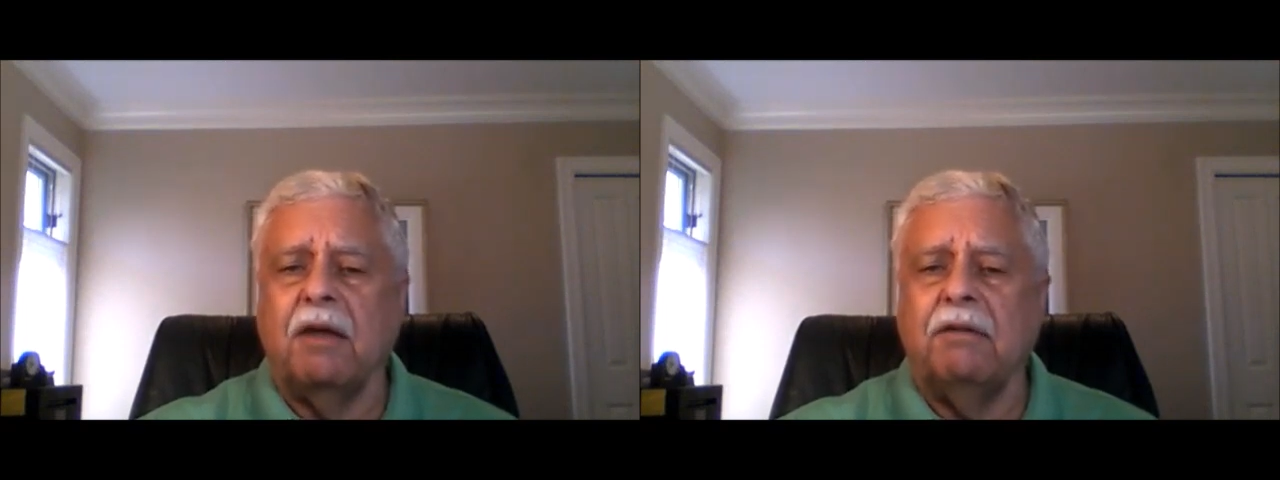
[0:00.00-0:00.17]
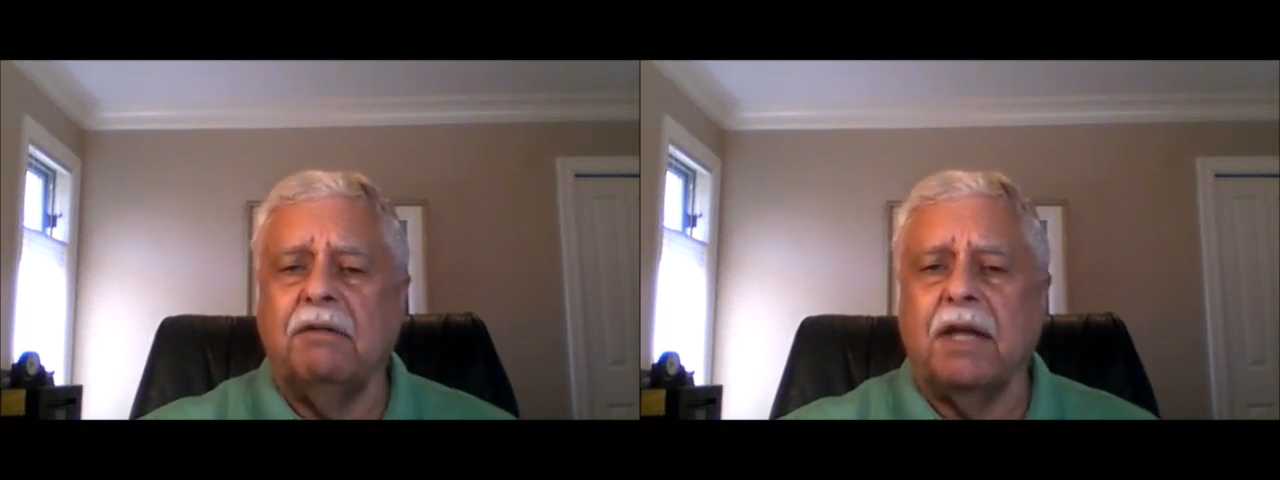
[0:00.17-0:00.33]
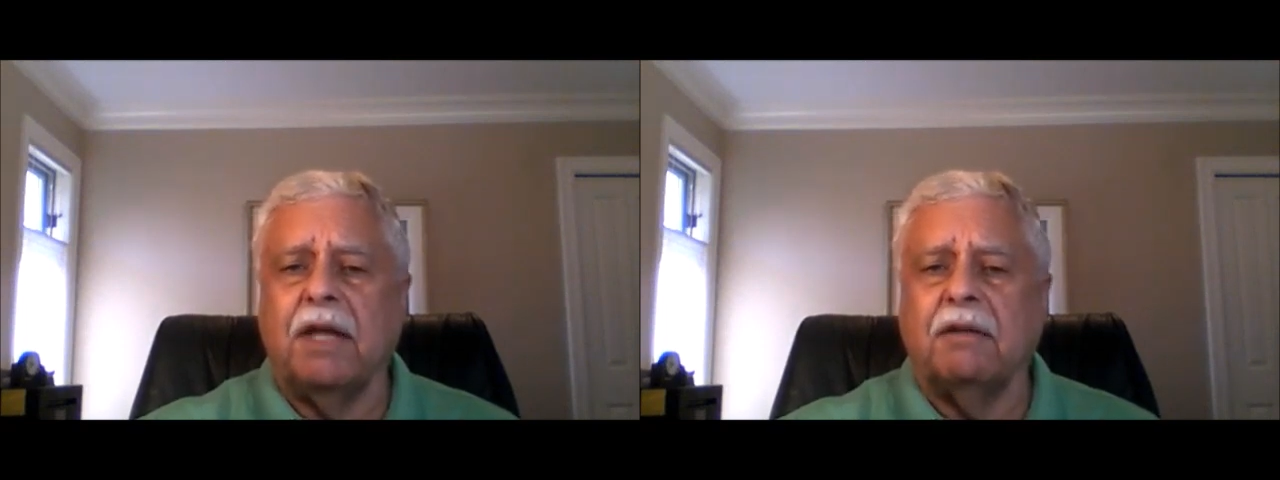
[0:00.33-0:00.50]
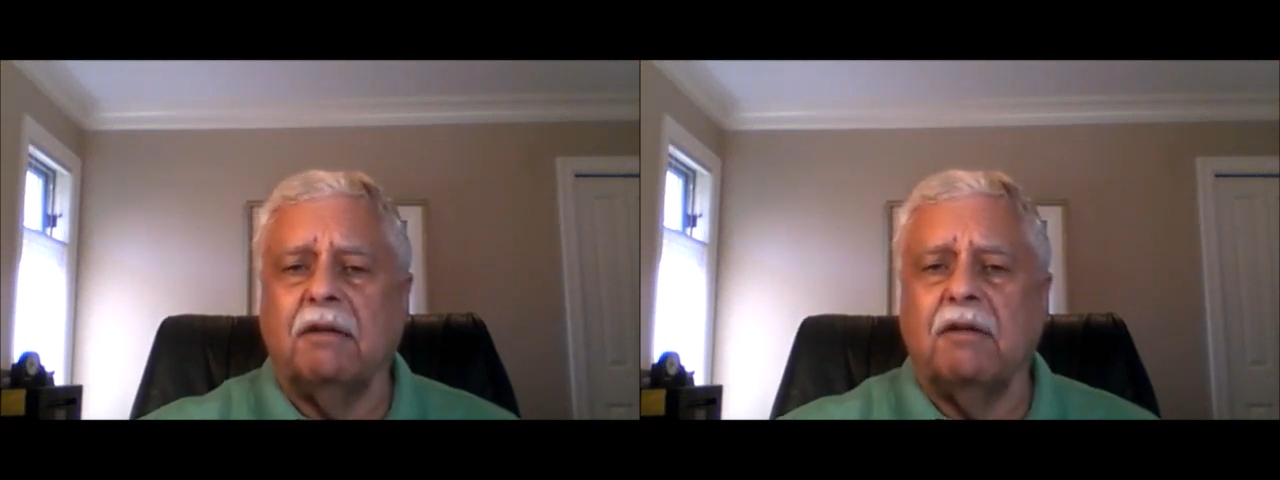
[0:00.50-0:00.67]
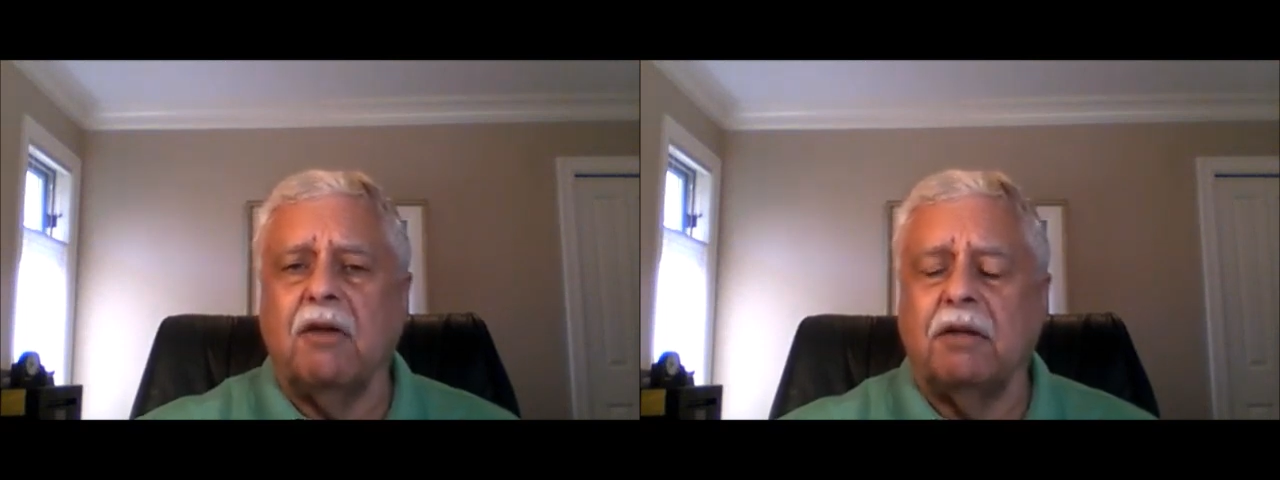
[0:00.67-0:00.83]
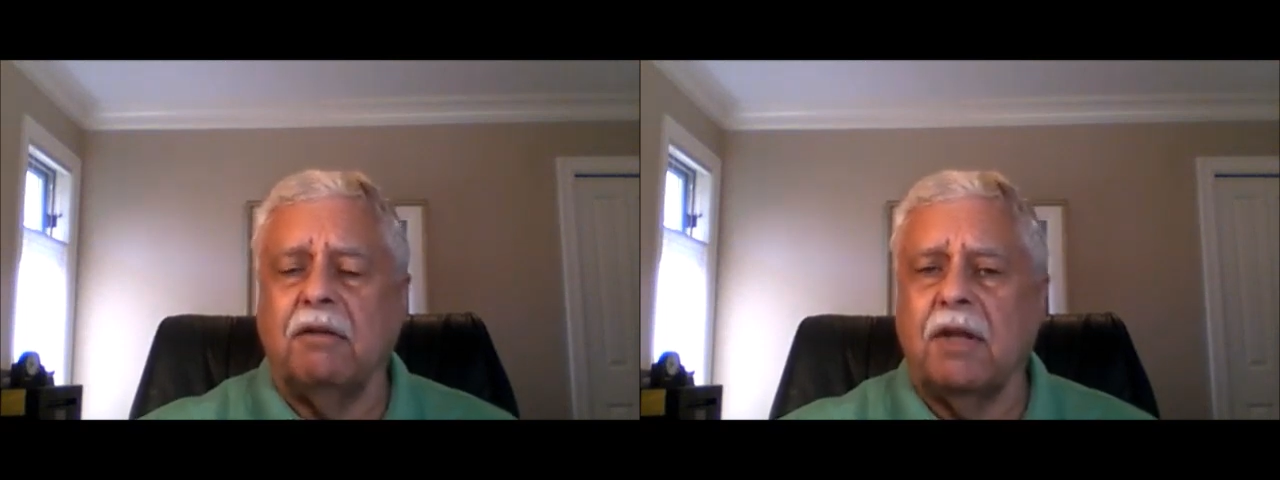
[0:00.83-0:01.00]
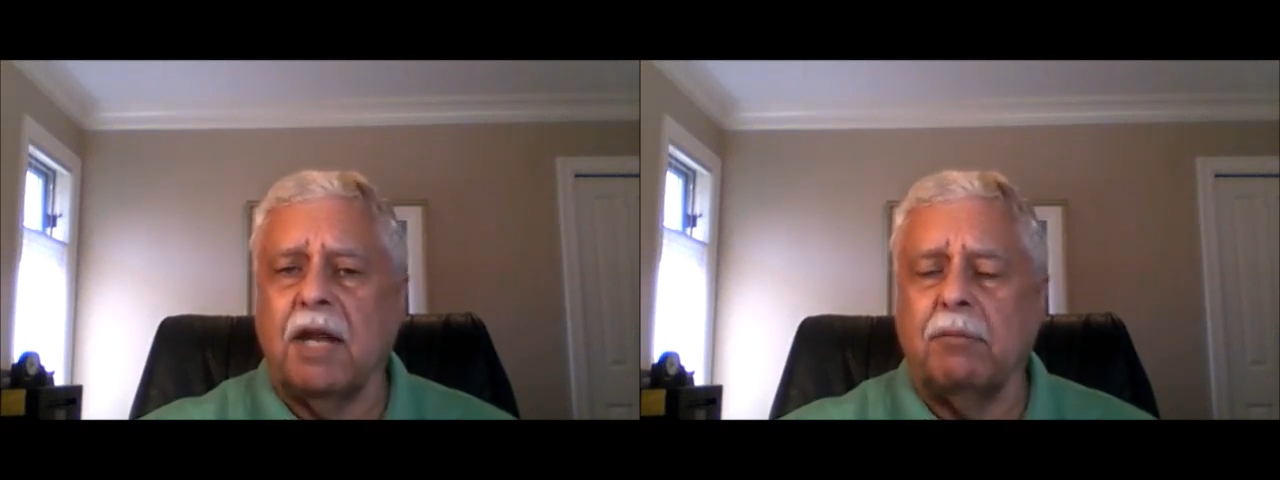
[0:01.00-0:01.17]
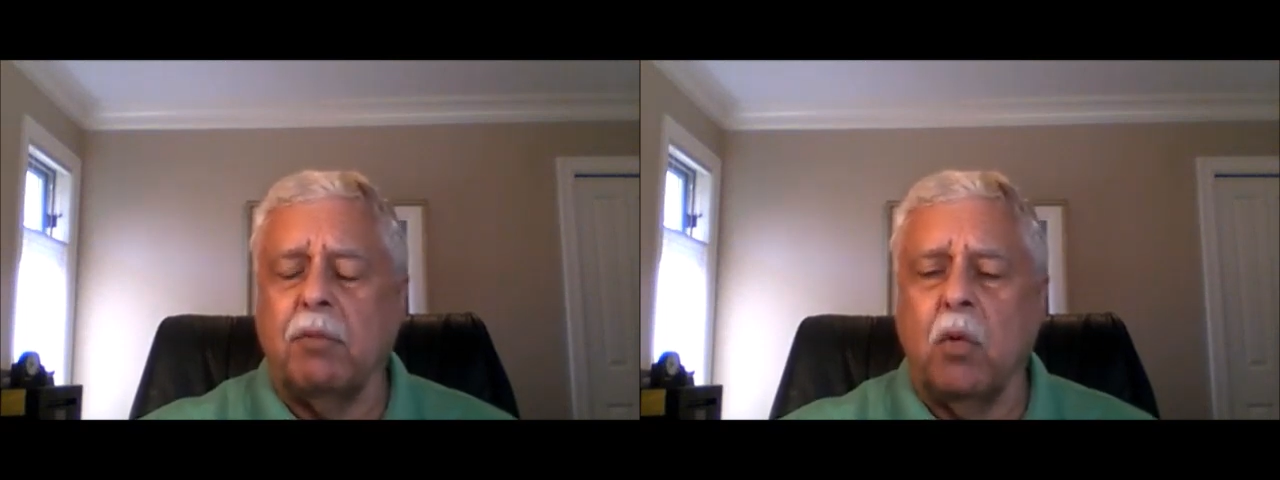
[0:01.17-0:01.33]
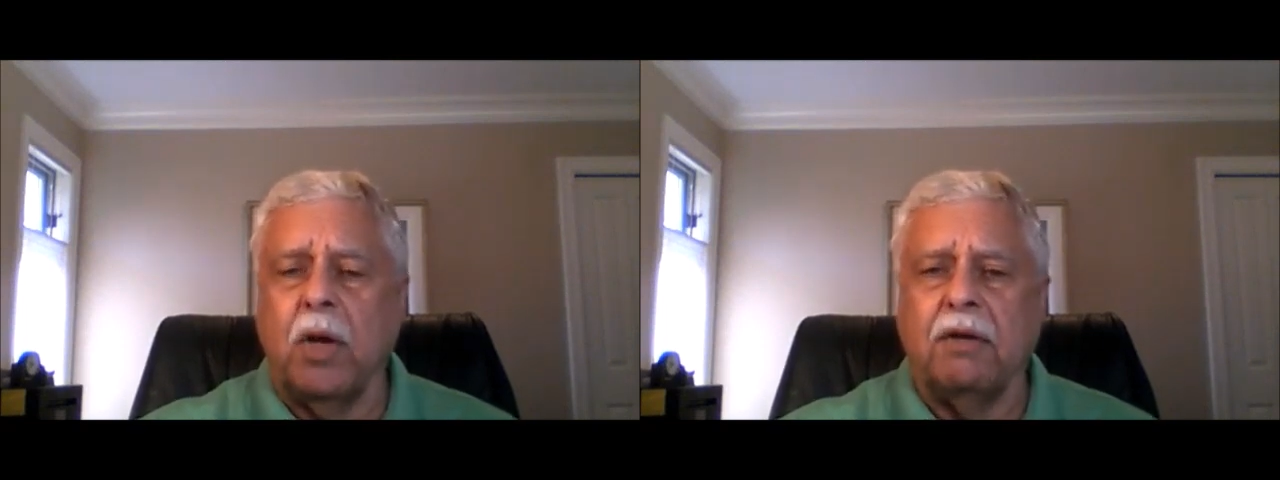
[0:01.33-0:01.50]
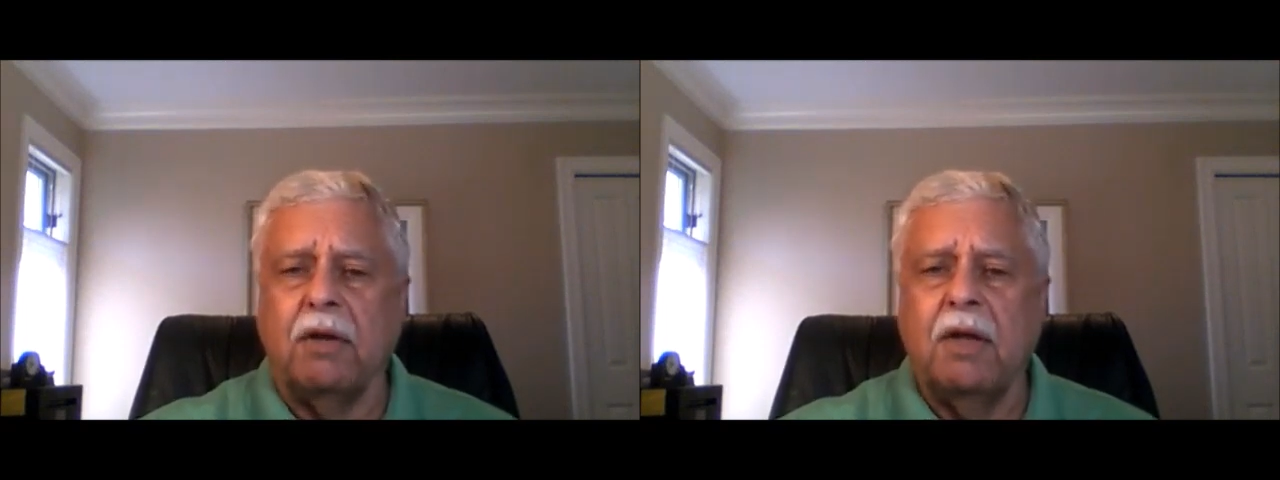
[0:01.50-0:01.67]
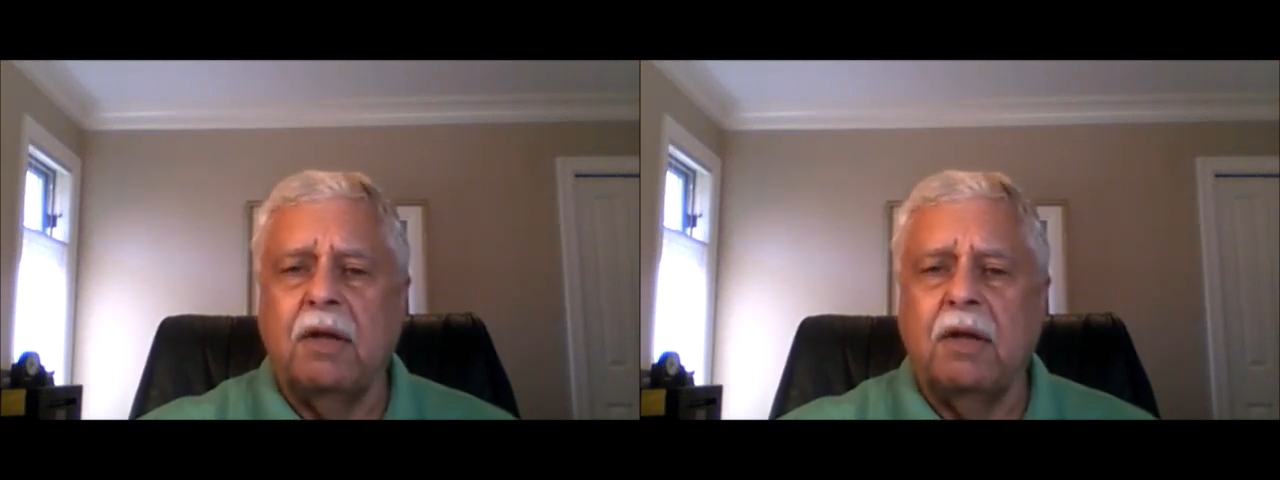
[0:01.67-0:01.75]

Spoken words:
yet got to that point.